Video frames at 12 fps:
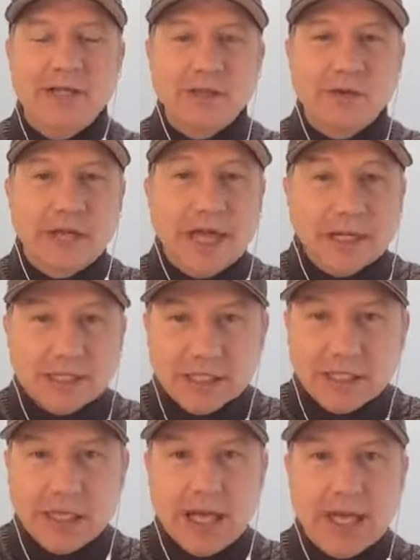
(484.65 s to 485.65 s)
So getting
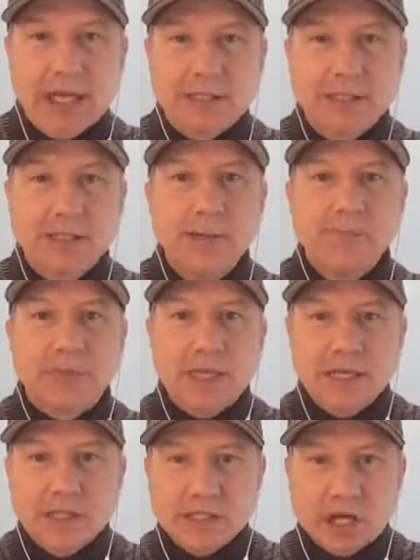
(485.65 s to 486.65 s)
to yes
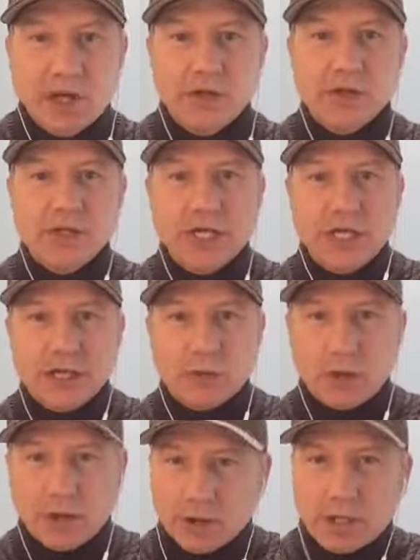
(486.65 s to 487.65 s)
is understanding
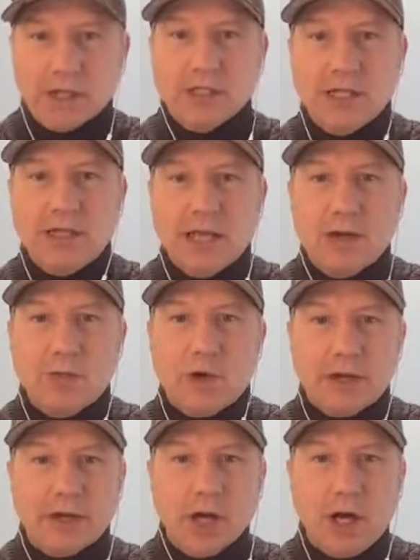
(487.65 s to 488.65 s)
where it is that they
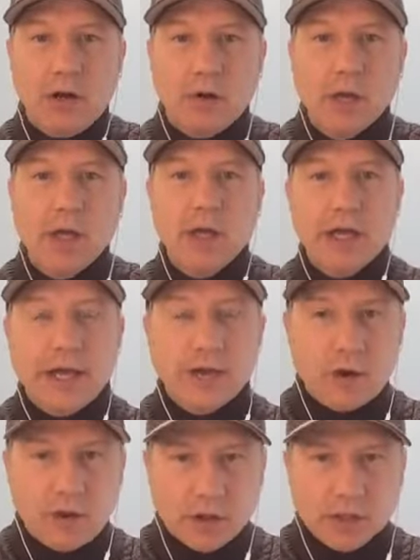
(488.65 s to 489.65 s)
want to go, and
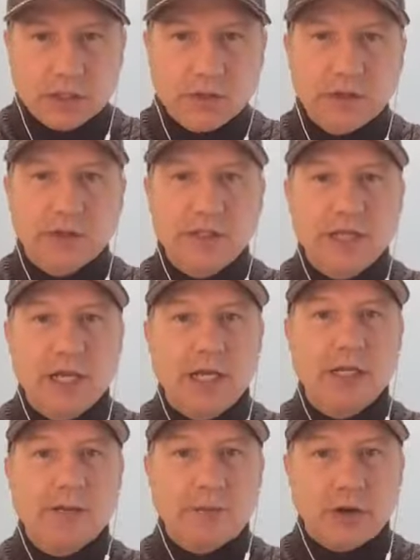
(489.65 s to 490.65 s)
also
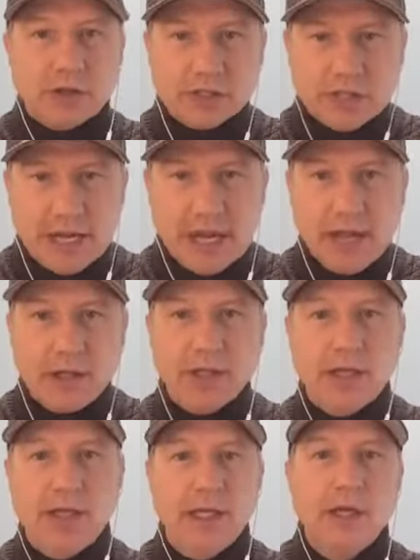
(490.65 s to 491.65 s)
understanding the
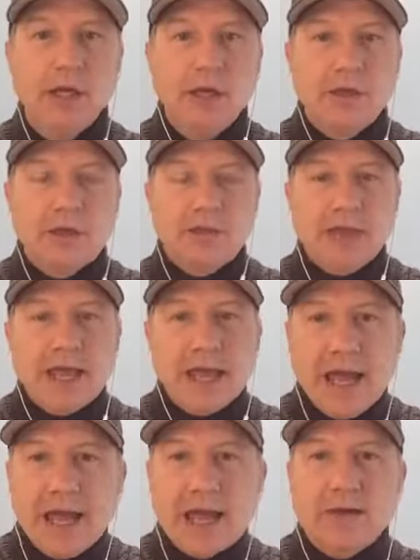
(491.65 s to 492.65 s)
personality that they
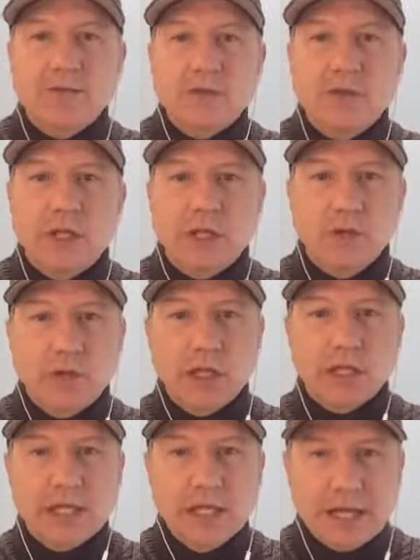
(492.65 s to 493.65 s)
have so that you
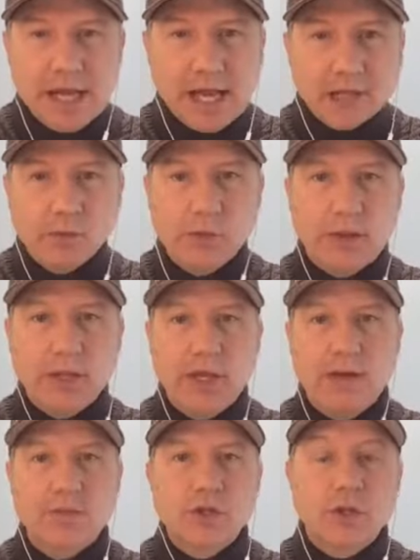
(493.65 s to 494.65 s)
can connect with
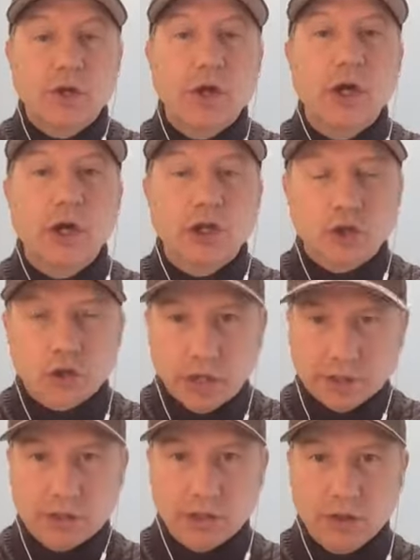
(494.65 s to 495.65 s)
them so they're going to
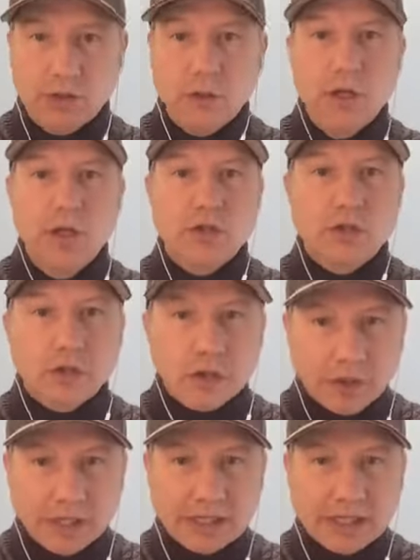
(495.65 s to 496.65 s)
trust you so they're
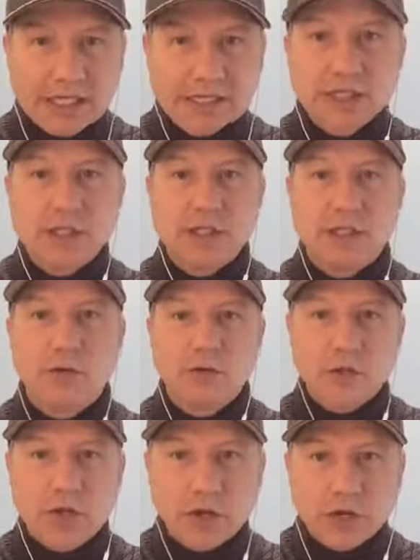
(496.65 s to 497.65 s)
going to listen to you
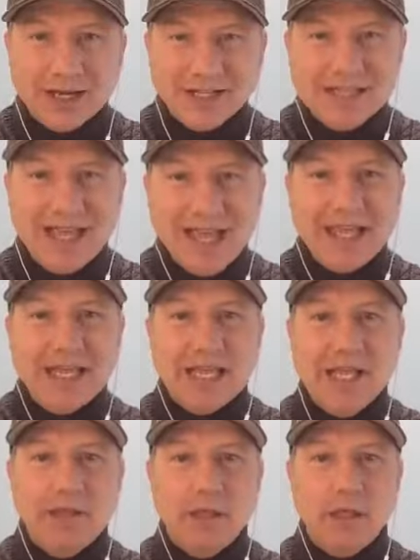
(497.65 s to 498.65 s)
so they're going to take
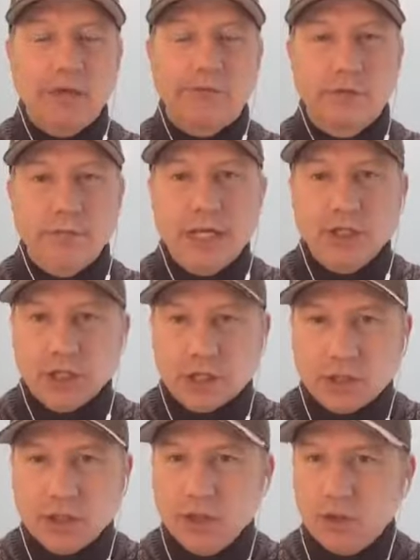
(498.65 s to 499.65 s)
in the information
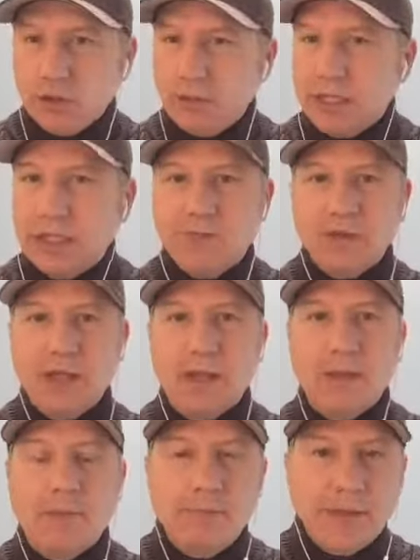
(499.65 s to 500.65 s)
because you could be giving
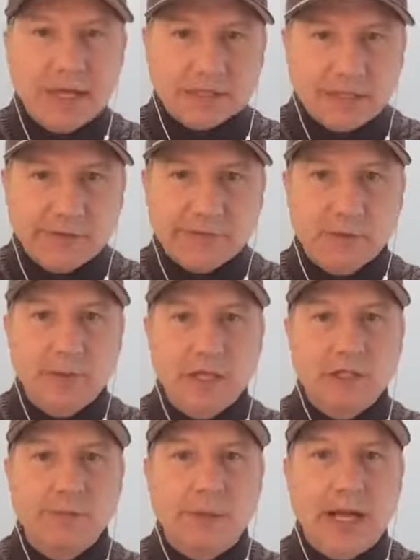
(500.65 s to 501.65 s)
them the best
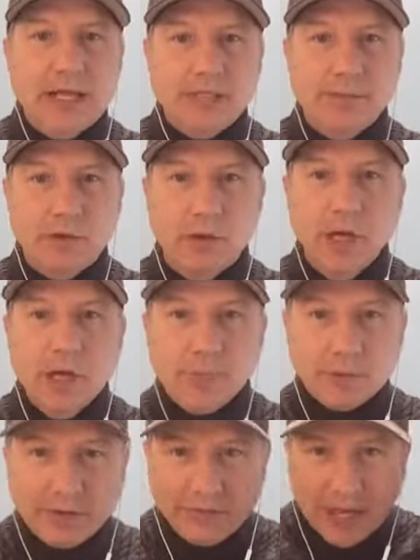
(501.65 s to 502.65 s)
information possible
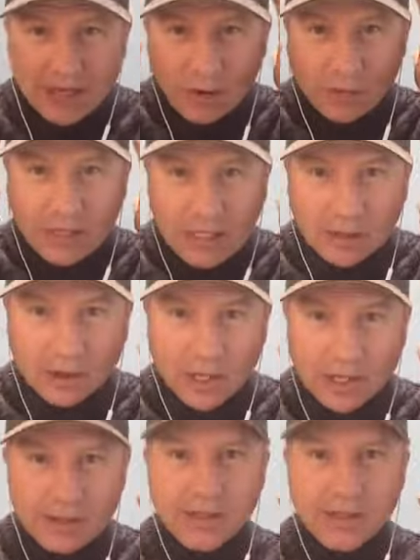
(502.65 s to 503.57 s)
but if they don't hear it